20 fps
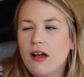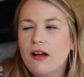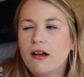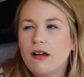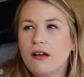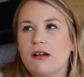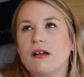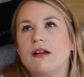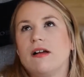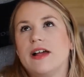
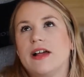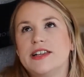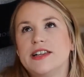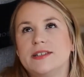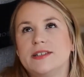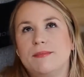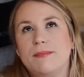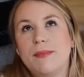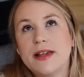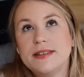oh,
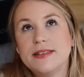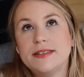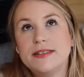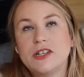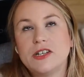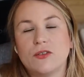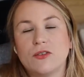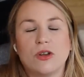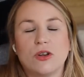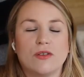here's a
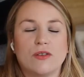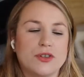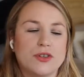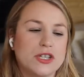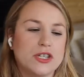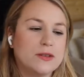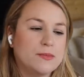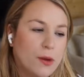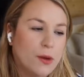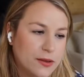message, I've got to
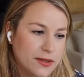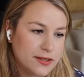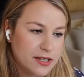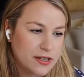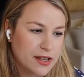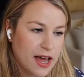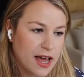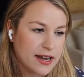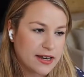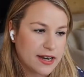respond
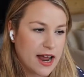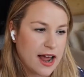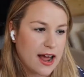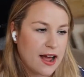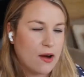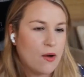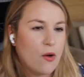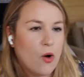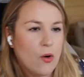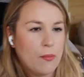to that
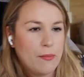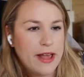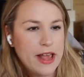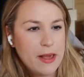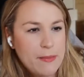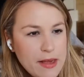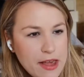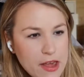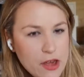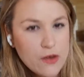now, or
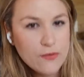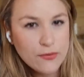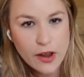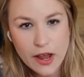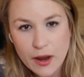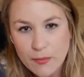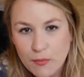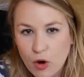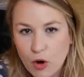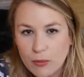maybe you've
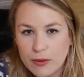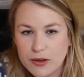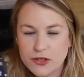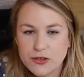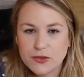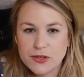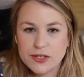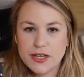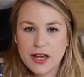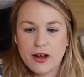like
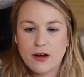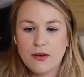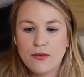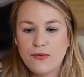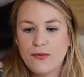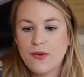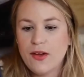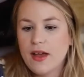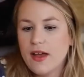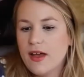promised
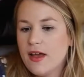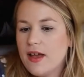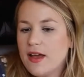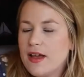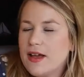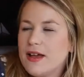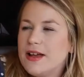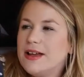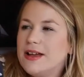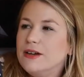yourself.
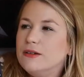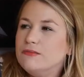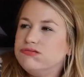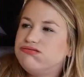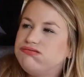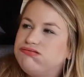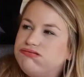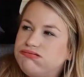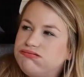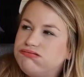
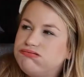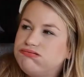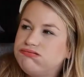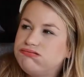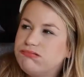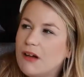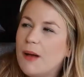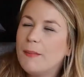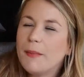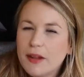
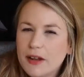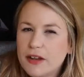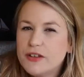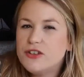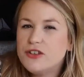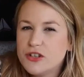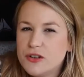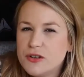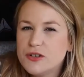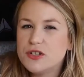I'm going to
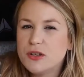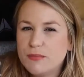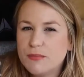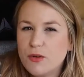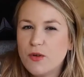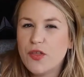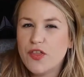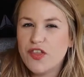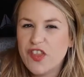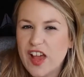do some
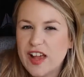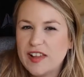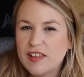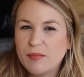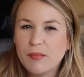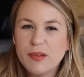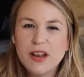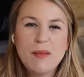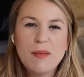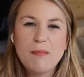more things.
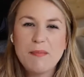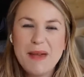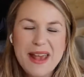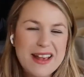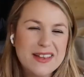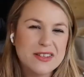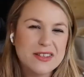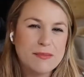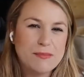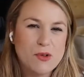I'm going to
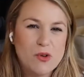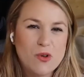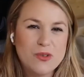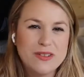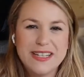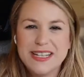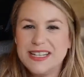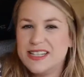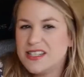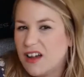make some more
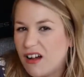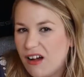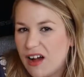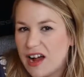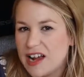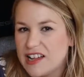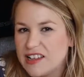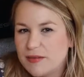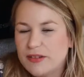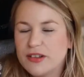
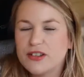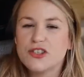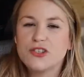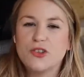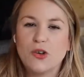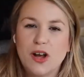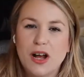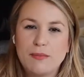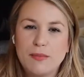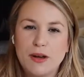designs. I'm going to
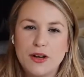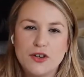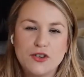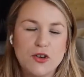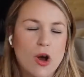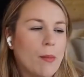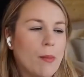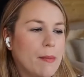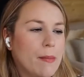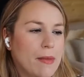stock up my
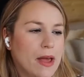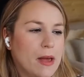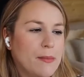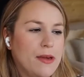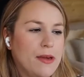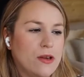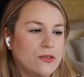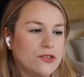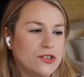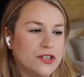shop, but
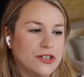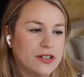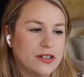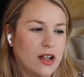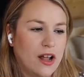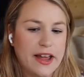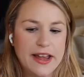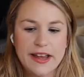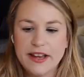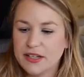maybe you're just
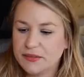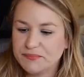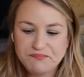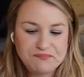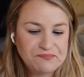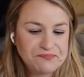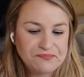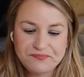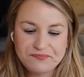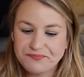like,
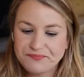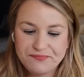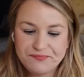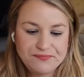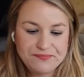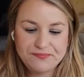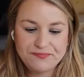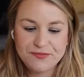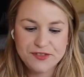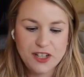
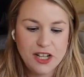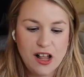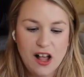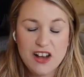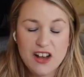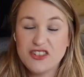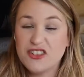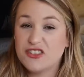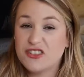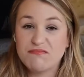
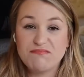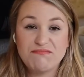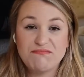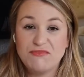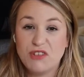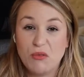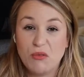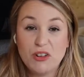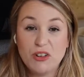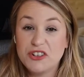I just
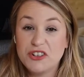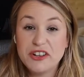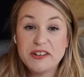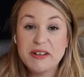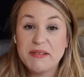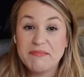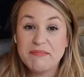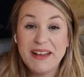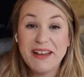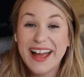don't want to do
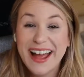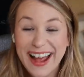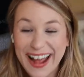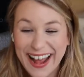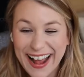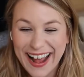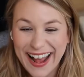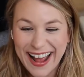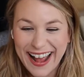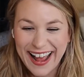
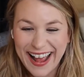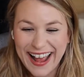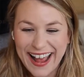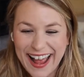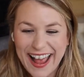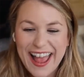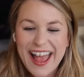it.